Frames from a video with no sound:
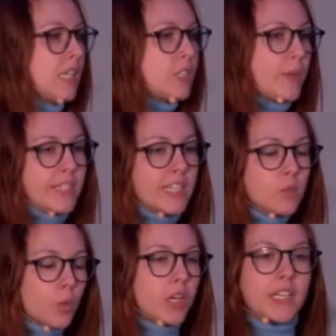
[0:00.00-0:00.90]
So he
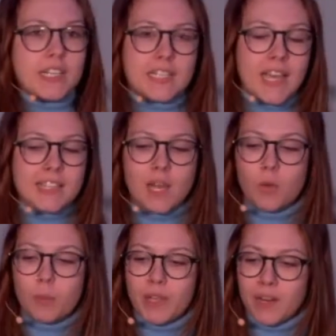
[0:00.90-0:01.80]
sends word and he takes that
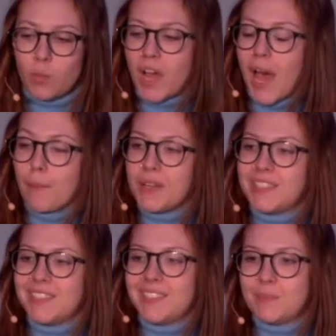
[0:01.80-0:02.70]
woman, and what
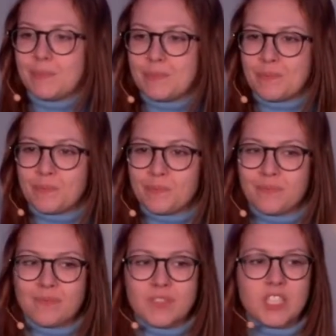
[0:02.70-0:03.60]
happens?
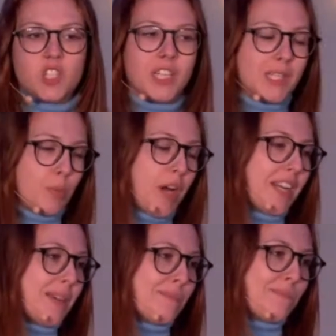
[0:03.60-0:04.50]
She gets
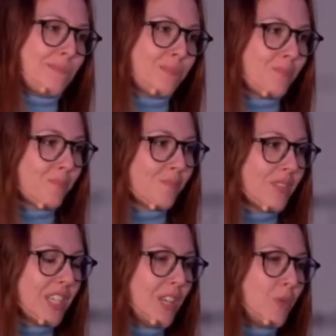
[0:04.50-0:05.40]
pregnant,
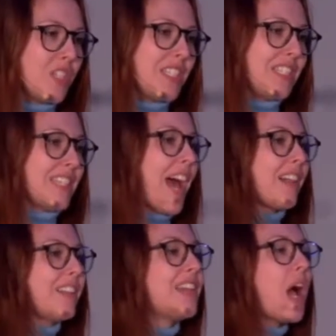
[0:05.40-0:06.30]
which is
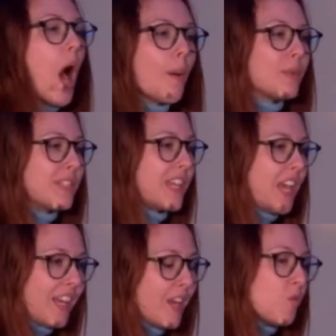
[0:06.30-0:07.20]
exactly the
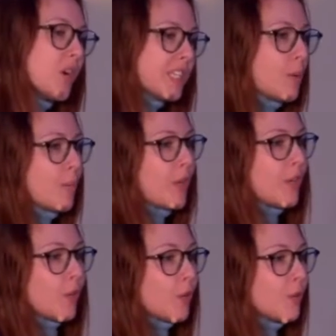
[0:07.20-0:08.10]
opposite of what someone
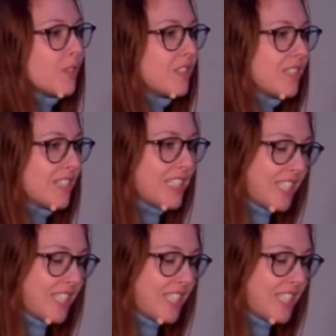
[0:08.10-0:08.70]
who is